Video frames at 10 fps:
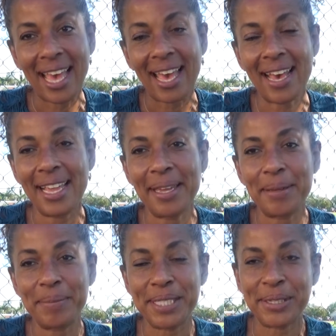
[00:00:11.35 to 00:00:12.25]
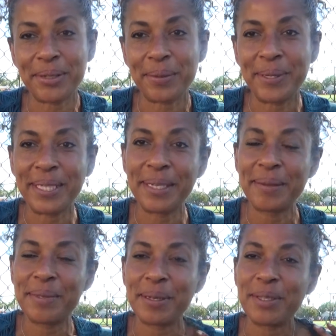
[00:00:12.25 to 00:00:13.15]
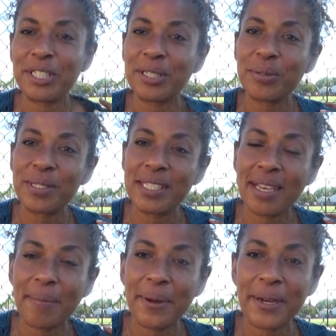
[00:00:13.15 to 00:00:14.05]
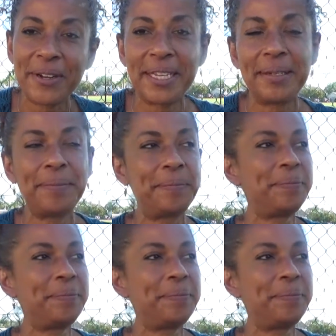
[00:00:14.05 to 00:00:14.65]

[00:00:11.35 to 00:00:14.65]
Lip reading: I am Sierra Williams. I'm the children's librarian.